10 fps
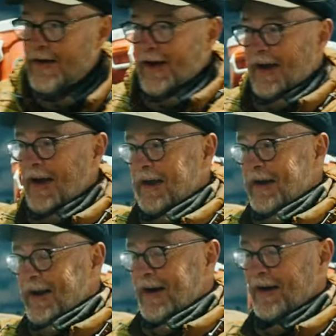and
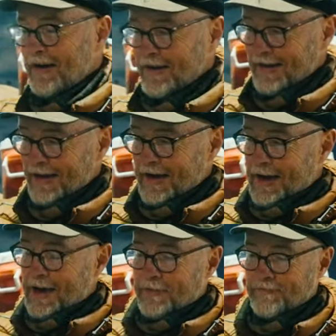uh,
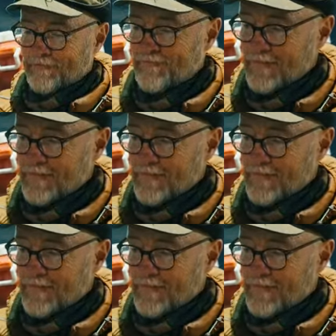um,